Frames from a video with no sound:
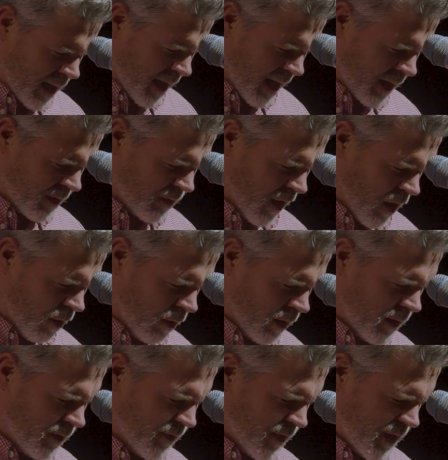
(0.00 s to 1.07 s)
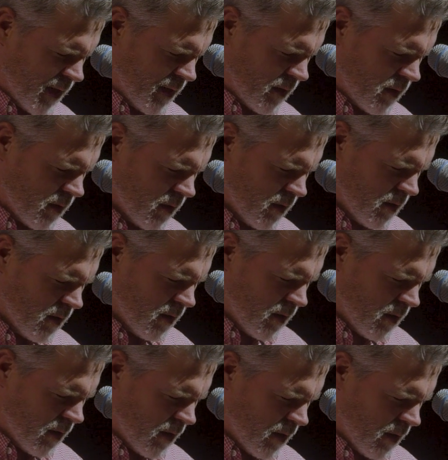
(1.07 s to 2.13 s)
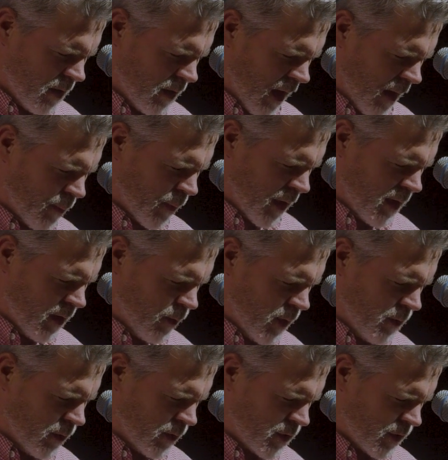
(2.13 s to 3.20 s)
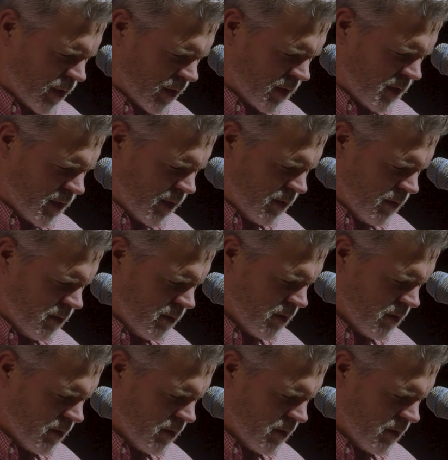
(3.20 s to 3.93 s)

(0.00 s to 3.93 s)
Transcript: out of holy fear. I pray that we will trust you,